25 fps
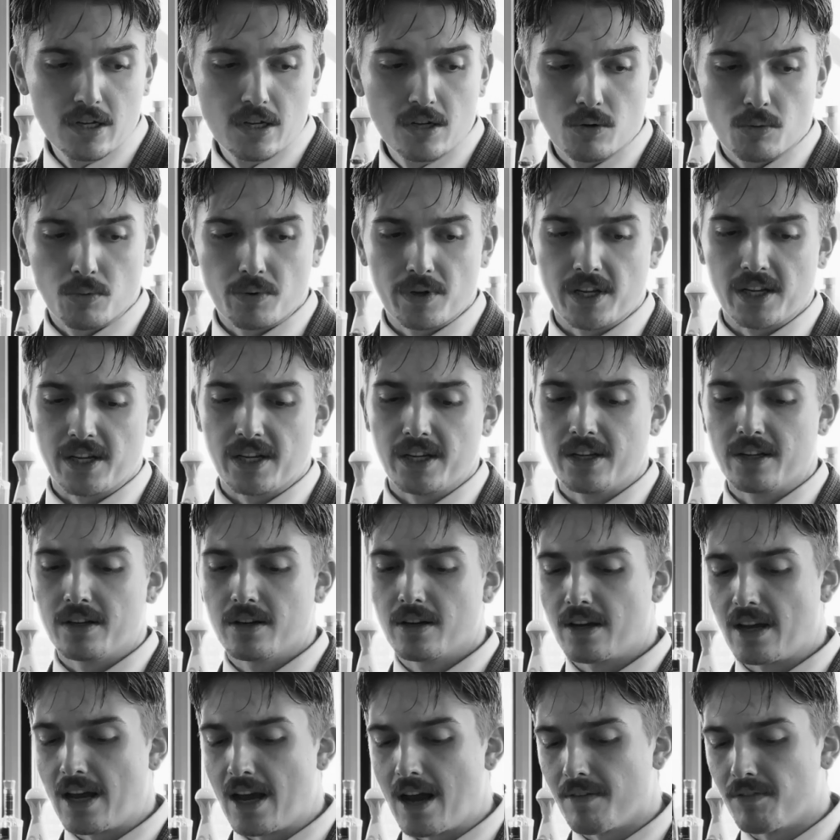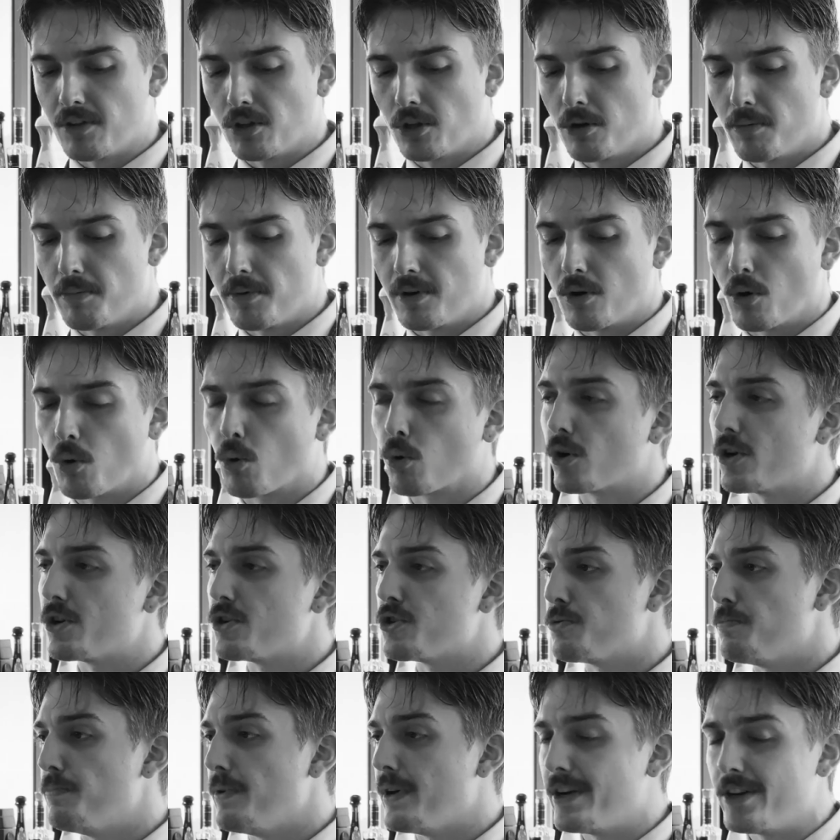We have a little bit of
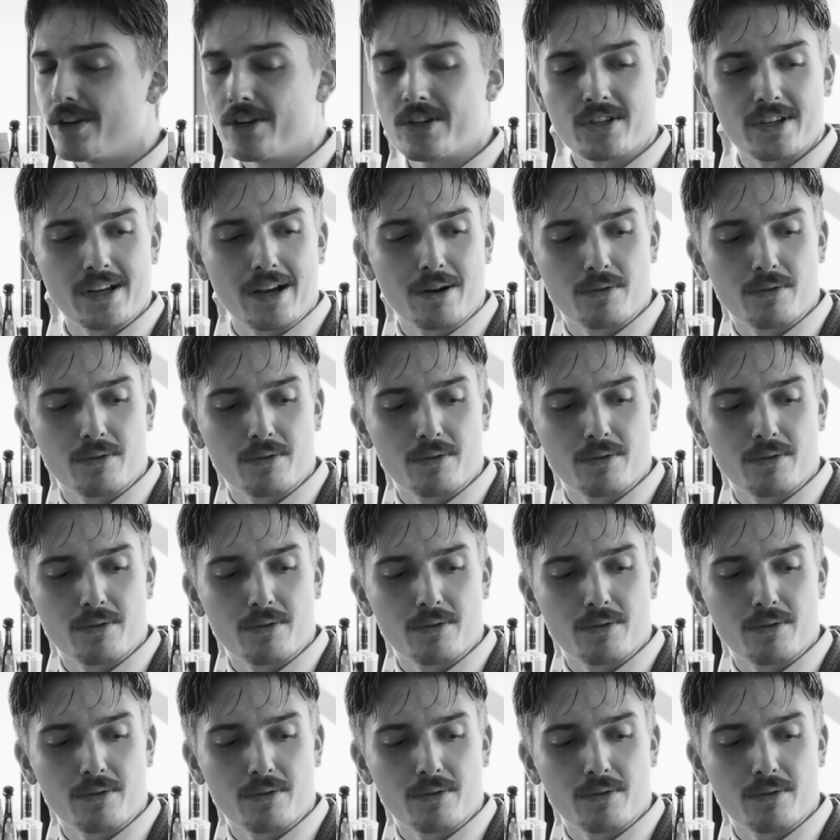orange bitters that